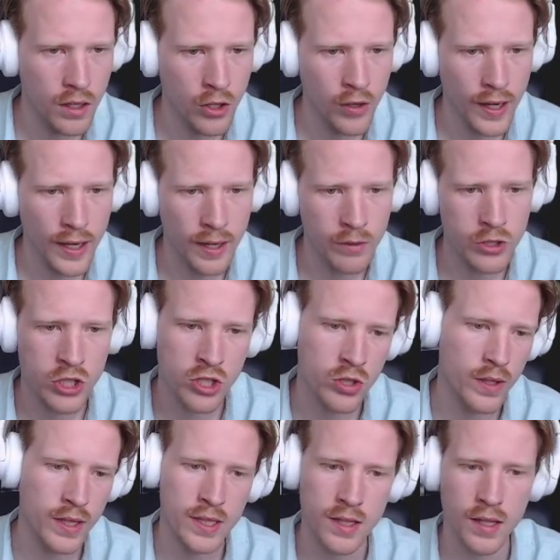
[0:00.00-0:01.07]
great, I was just
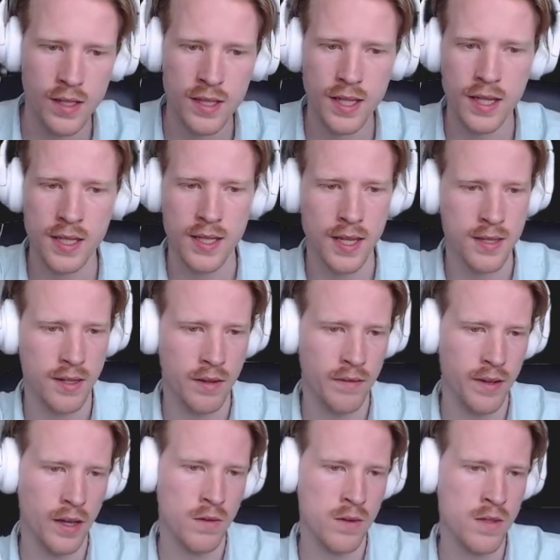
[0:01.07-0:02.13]
doing CSS on a
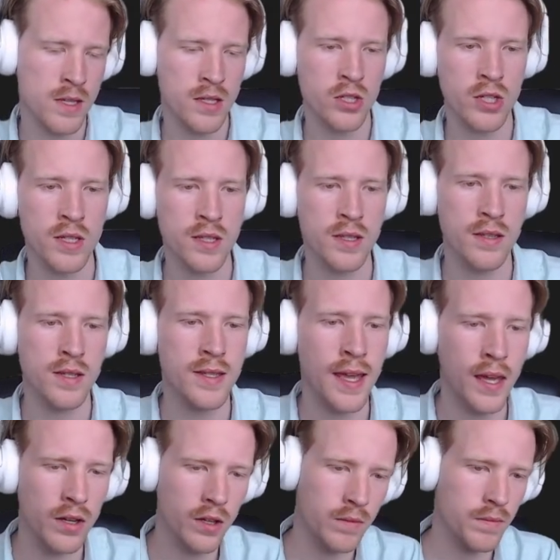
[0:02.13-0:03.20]
file. So this is just a
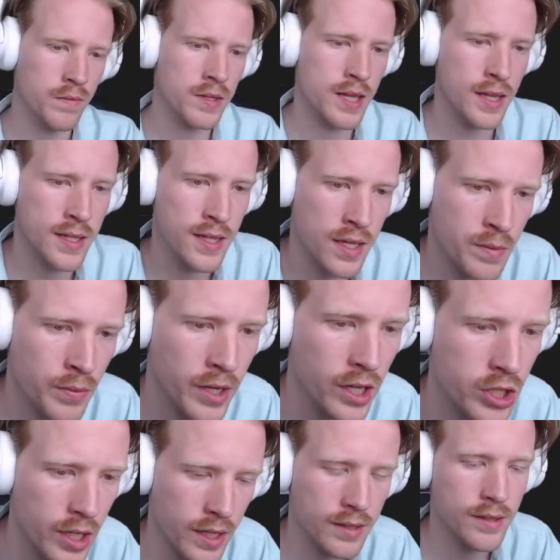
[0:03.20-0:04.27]
standard CSS
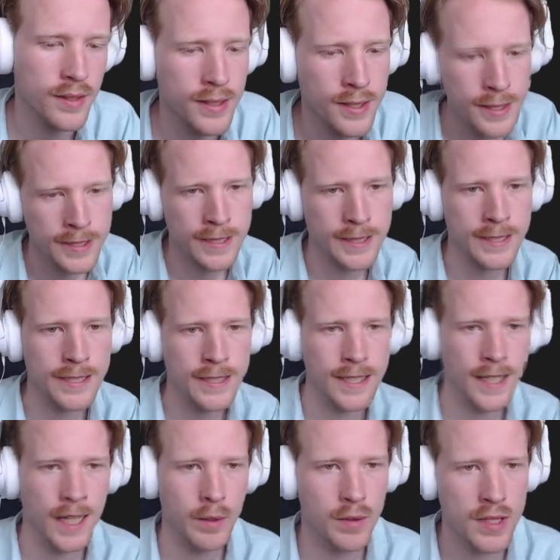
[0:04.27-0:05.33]
project.
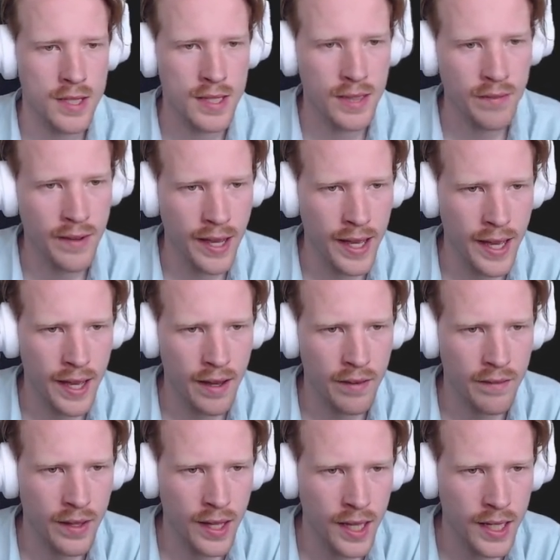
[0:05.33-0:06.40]
Let's see if I
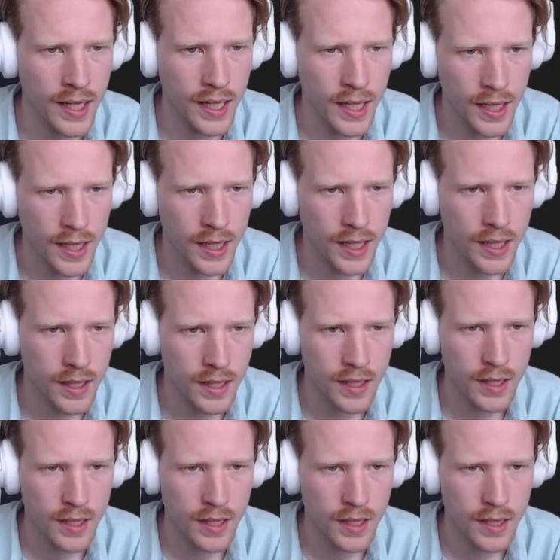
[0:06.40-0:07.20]
have any